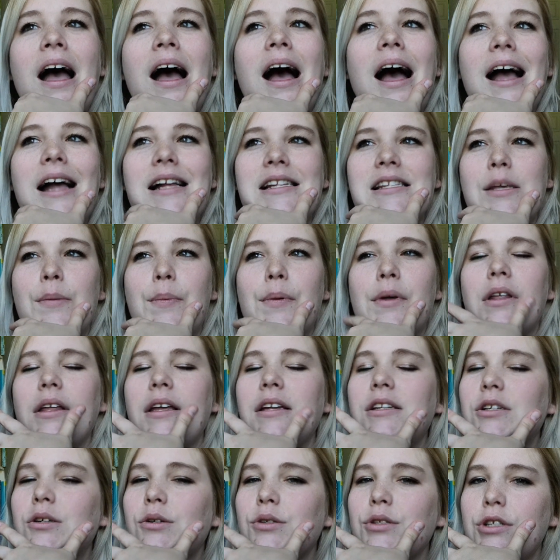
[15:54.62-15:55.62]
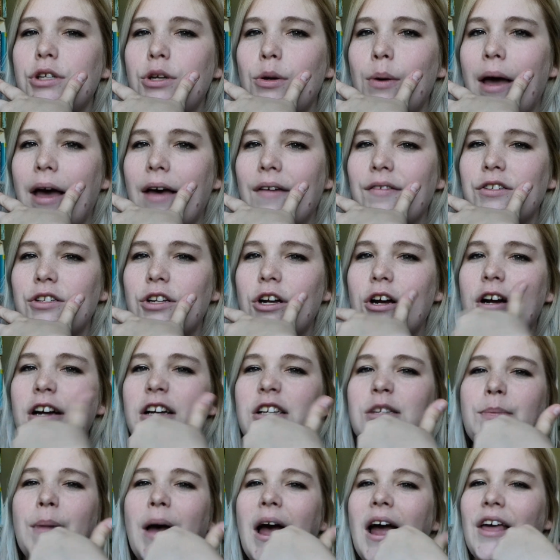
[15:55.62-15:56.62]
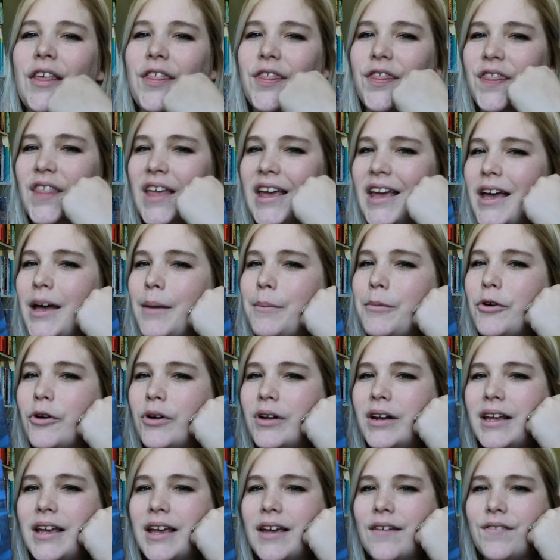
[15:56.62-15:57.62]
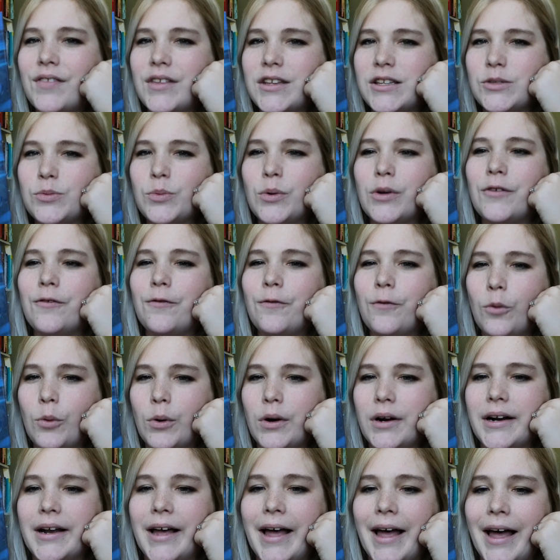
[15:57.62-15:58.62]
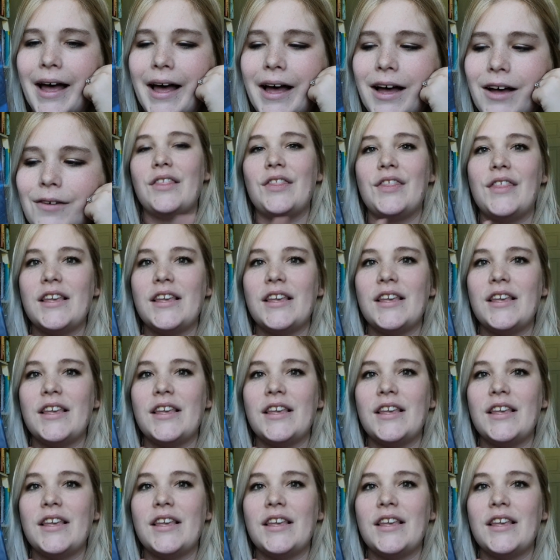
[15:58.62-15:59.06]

I typically don't do half stars, but I think I'm going to give this one four and a half.